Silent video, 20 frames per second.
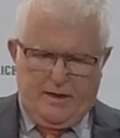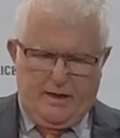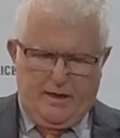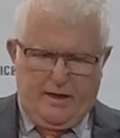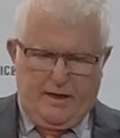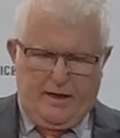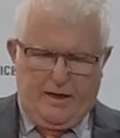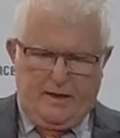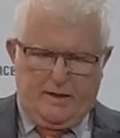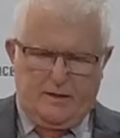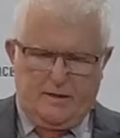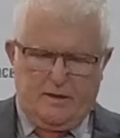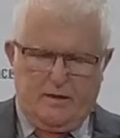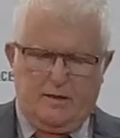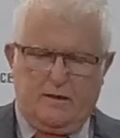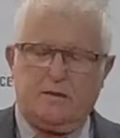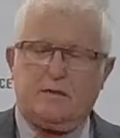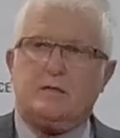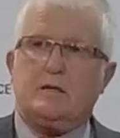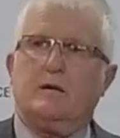and
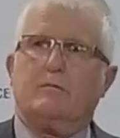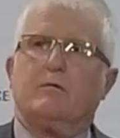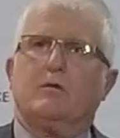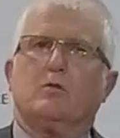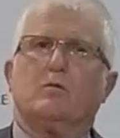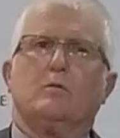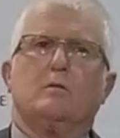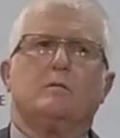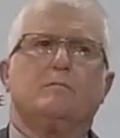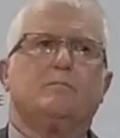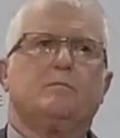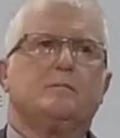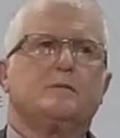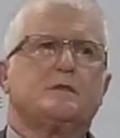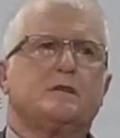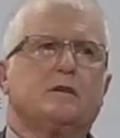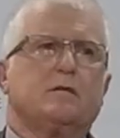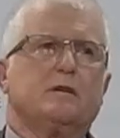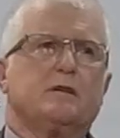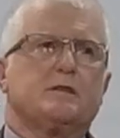several
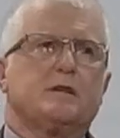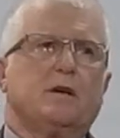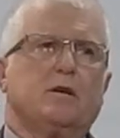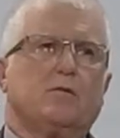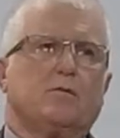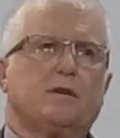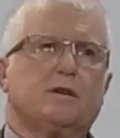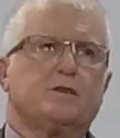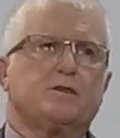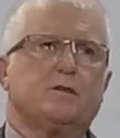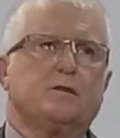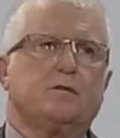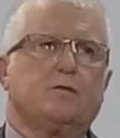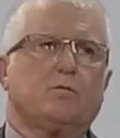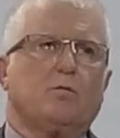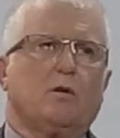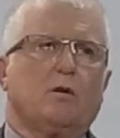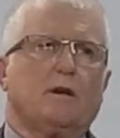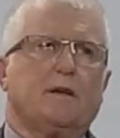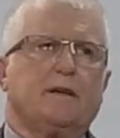serious health
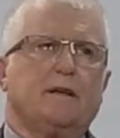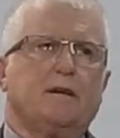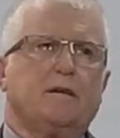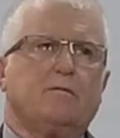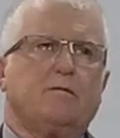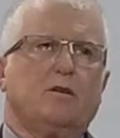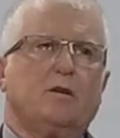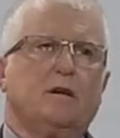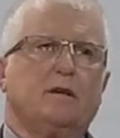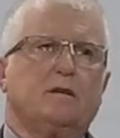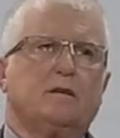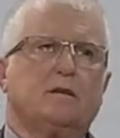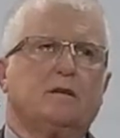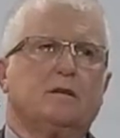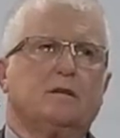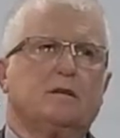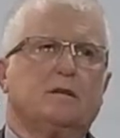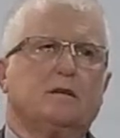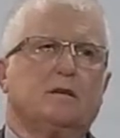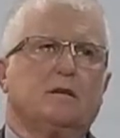issues were identified,
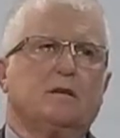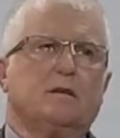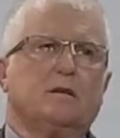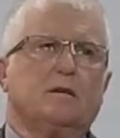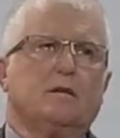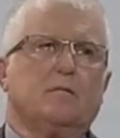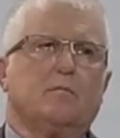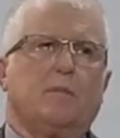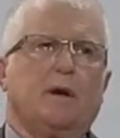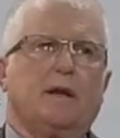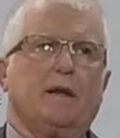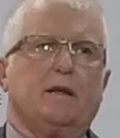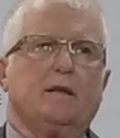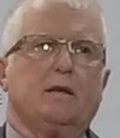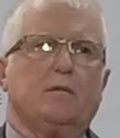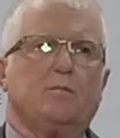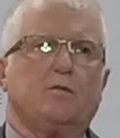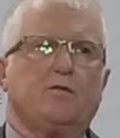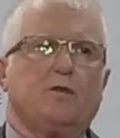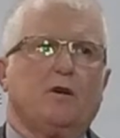but in
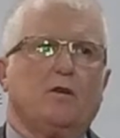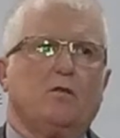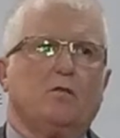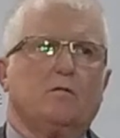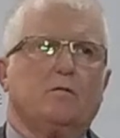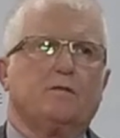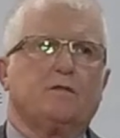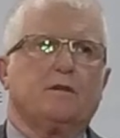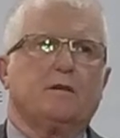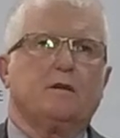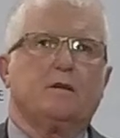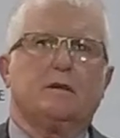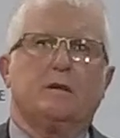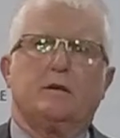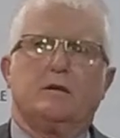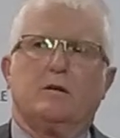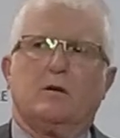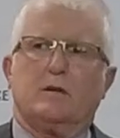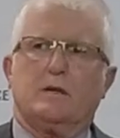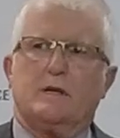themselves
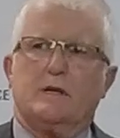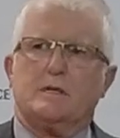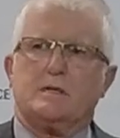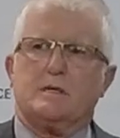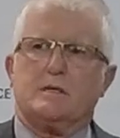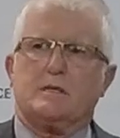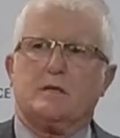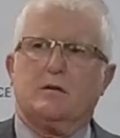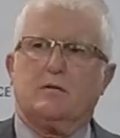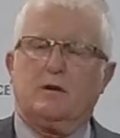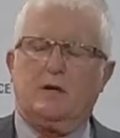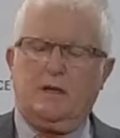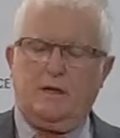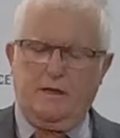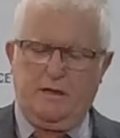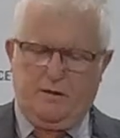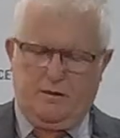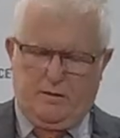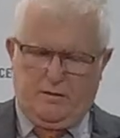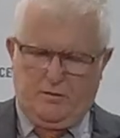not
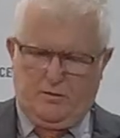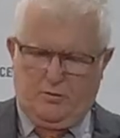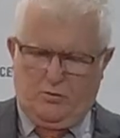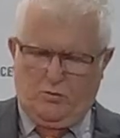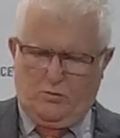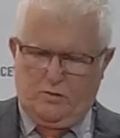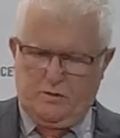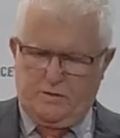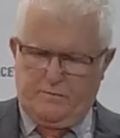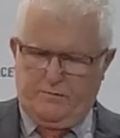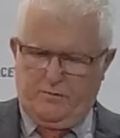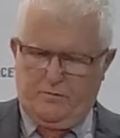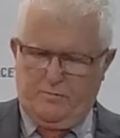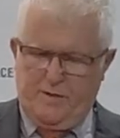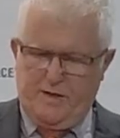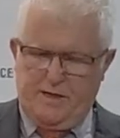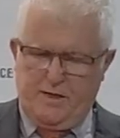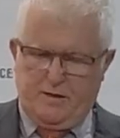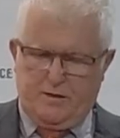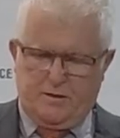necessarily cause for
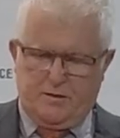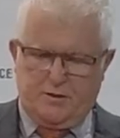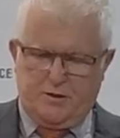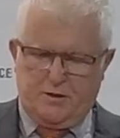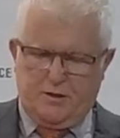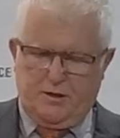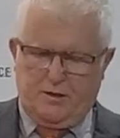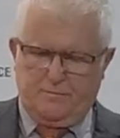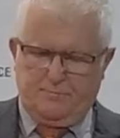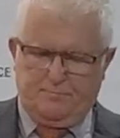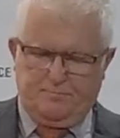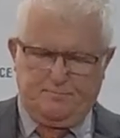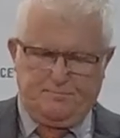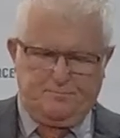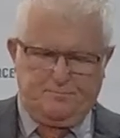immediate concern.